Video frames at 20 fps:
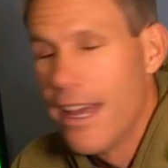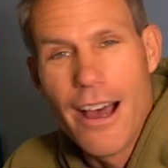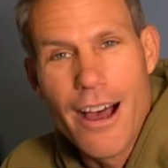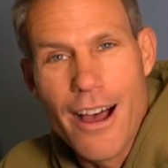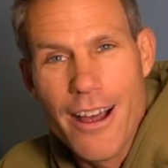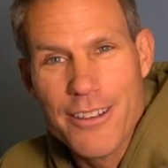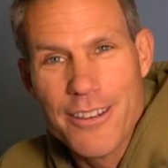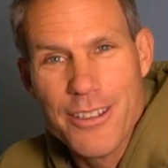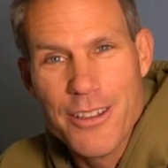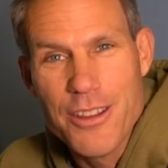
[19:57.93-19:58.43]

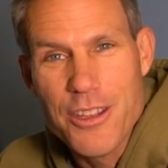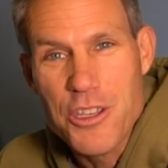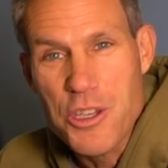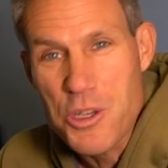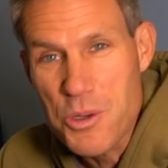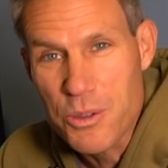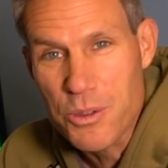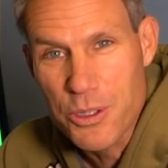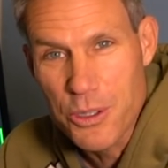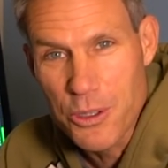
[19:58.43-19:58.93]
onto the
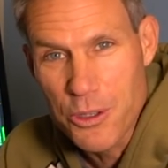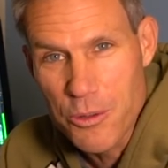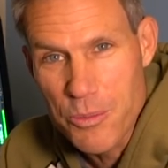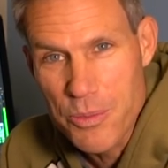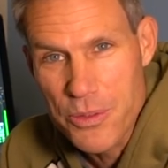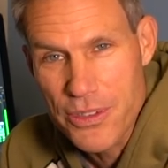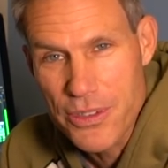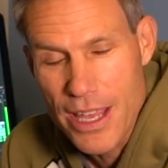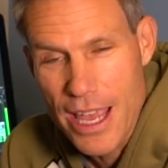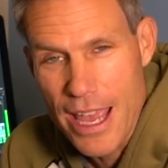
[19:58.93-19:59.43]

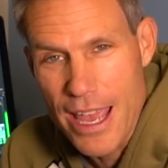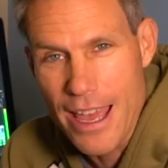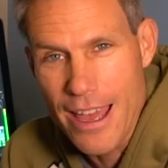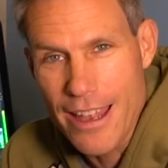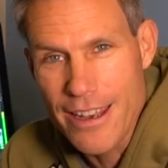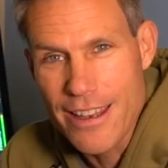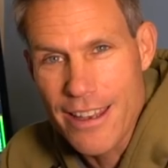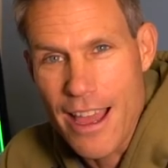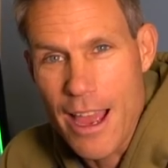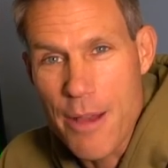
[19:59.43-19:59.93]
YouTubes,
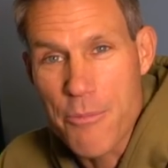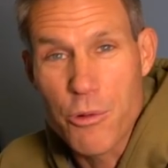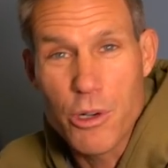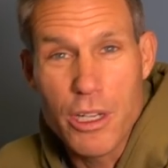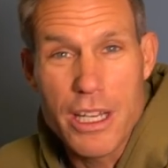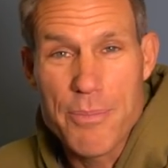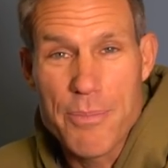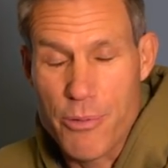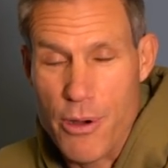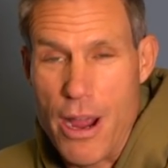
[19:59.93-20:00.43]
and I'm
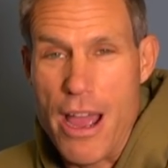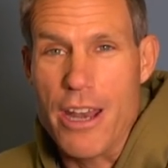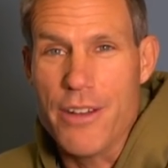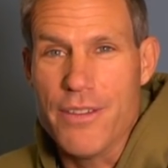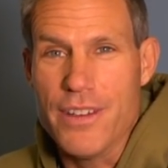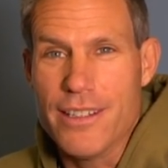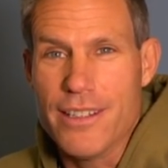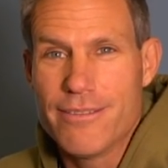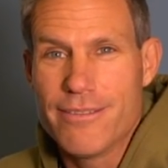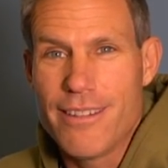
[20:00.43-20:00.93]
really proud
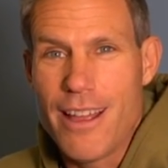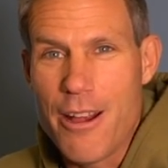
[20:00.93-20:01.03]
of it.